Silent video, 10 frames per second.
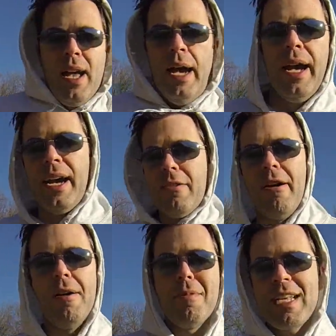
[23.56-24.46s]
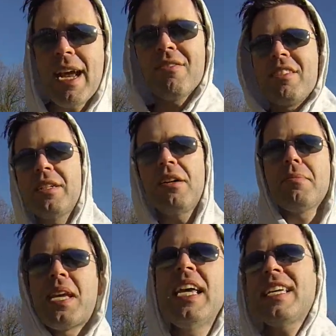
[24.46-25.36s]
Uh, but now, you know,
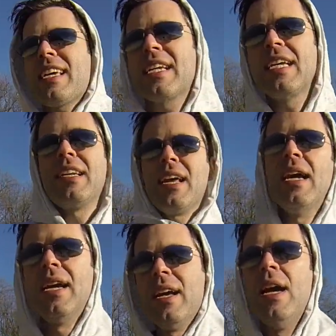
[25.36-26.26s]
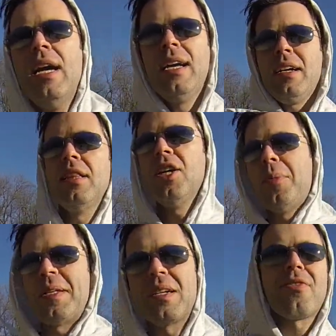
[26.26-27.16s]
I'm taking it in a little
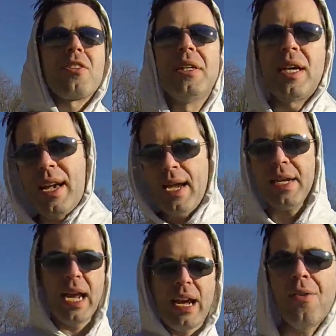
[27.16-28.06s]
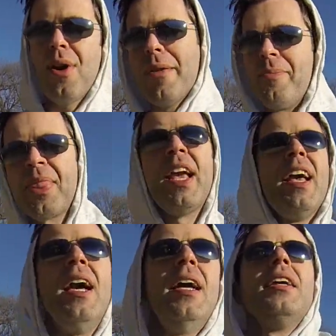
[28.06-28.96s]
bit differently. Anyhow, uh,
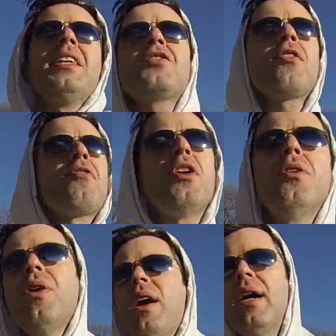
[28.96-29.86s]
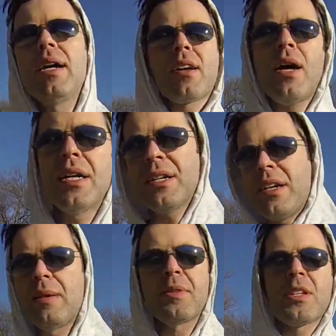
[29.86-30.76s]
this review, caught it
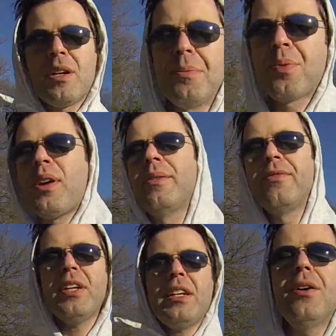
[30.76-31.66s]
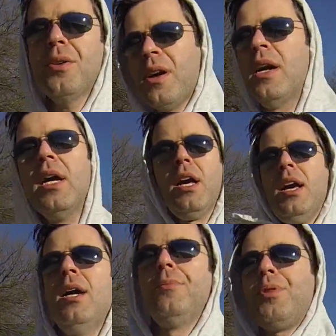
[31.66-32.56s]
on Amazon Prime Video,
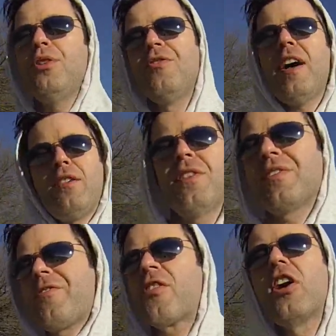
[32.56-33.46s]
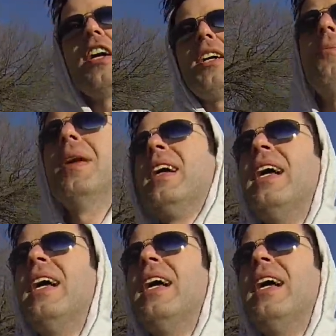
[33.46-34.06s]
Blue Velvet from